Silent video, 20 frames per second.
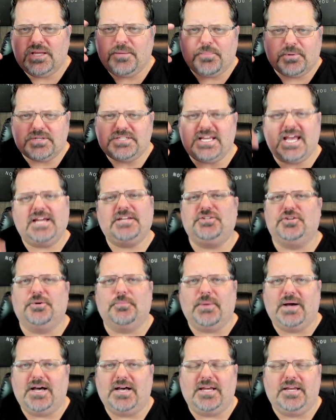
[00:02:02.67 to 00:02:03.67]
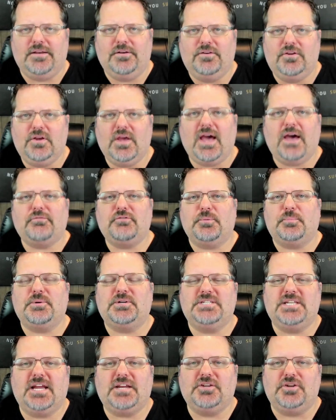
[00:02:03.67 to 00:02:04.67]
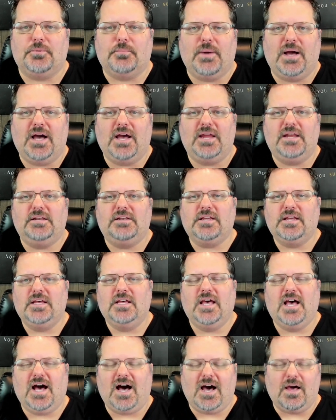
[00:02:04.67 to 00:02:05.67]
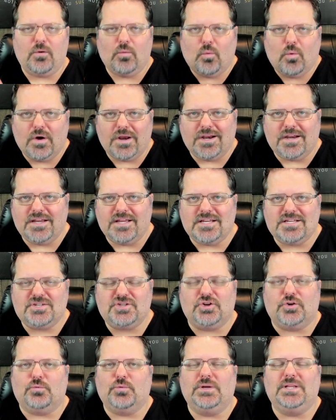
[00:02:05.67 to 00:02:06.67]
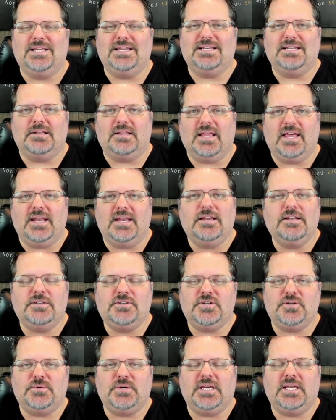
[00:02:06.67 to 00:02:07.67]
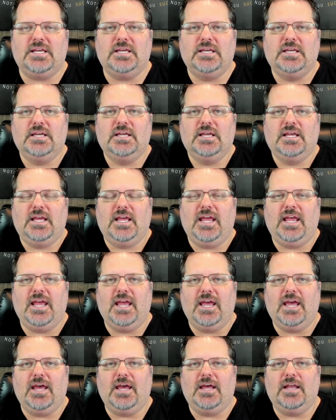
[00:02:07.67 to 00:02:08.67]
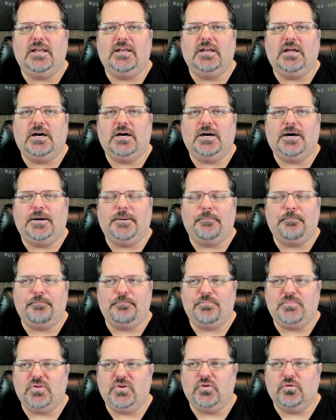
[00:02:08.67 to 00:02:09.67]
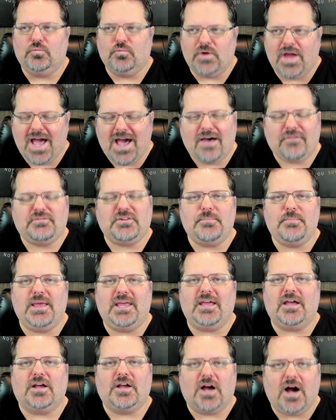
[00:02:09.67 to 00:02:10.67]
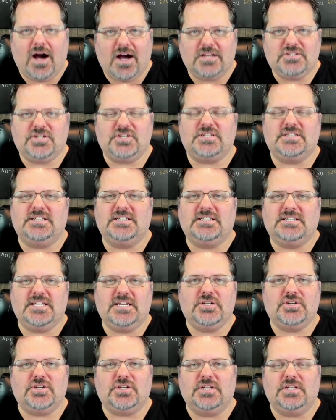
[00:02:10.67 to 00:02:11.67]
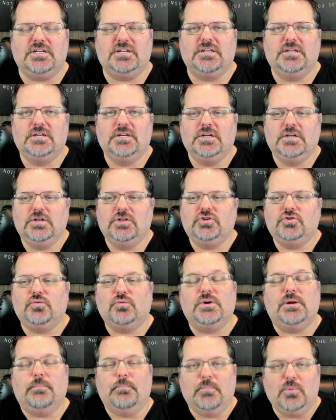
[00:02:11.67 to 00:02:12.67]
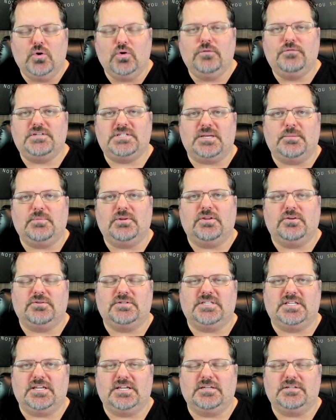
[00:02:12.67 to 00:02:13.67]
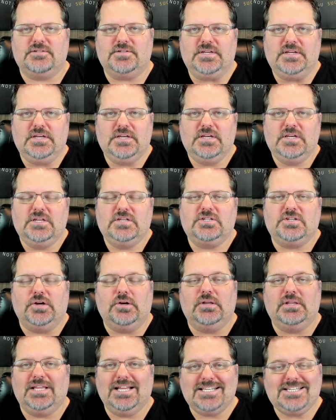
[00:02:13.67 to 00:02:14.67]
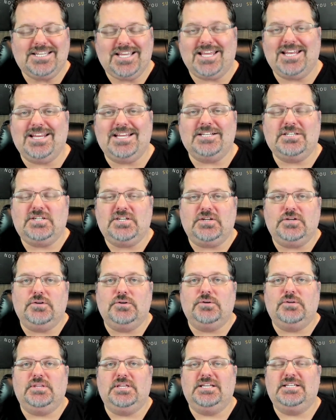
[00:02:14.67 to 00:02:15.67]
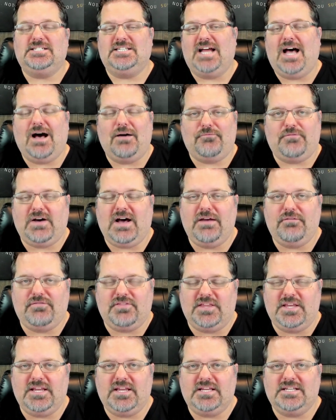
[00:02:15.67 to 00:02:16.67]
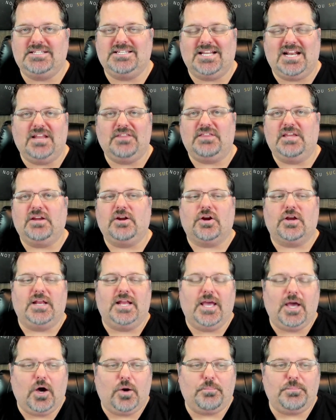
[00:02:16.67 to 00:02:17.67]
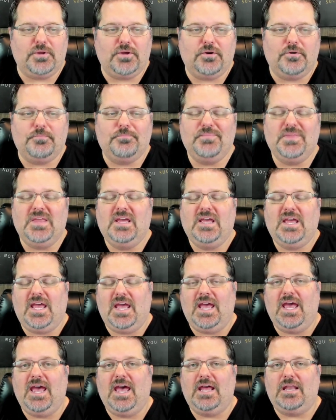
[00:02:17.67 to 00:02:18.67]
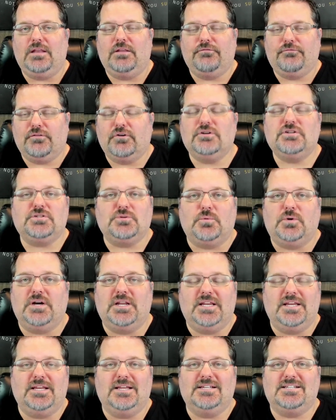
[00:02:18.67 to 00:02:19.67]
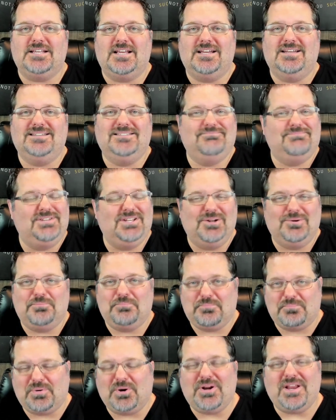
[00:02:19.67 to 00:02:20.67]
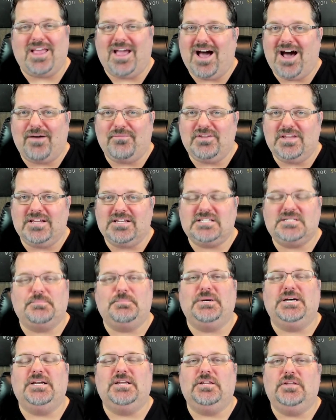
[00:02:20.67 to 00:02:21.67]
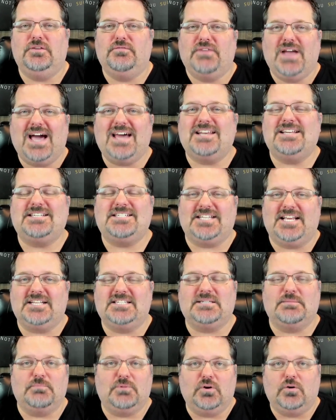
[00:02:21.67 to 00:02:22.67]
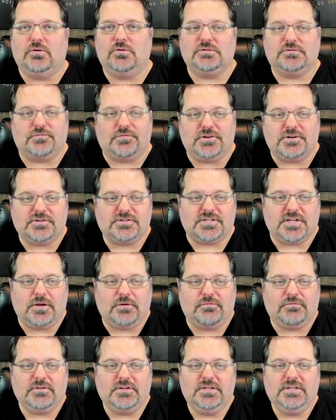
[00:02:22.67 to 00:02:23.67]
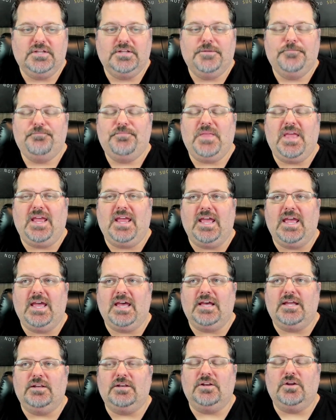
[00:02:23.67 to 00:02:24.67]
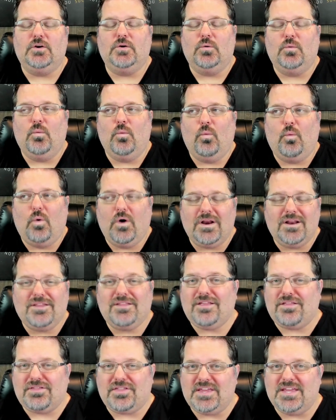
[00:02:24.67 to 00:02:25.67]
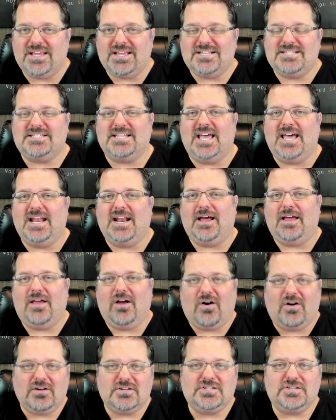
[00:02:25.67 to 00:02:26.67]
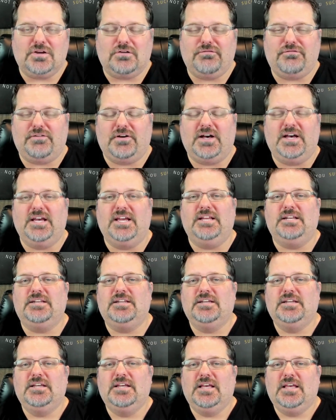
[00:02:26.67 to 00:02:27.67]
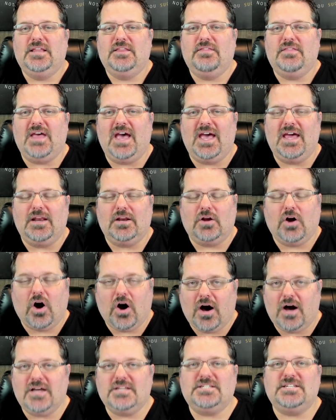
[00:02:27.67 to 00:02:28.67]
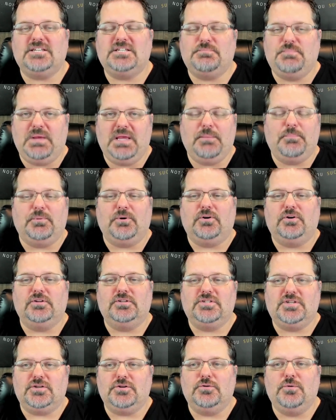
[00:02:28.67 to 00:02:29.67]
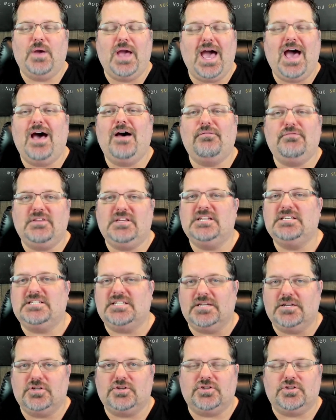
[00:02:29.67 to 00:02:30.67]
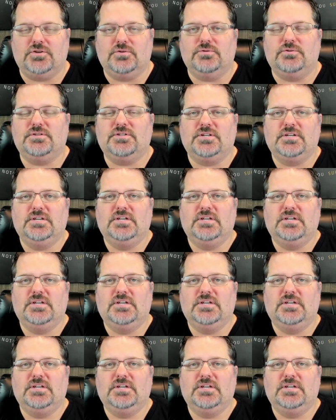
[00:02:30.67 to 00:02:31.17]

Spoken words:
protect your mind. You have to protect your mind on what it is you're willing to let into it. And you have to make a conscious decision to remove some of those things. So let's get into these top 5 things that I think are going to help you. And the first one is, pretty obvious, but you've got to set some goals for yourself. And one of the things that I also find that causes people to have these issues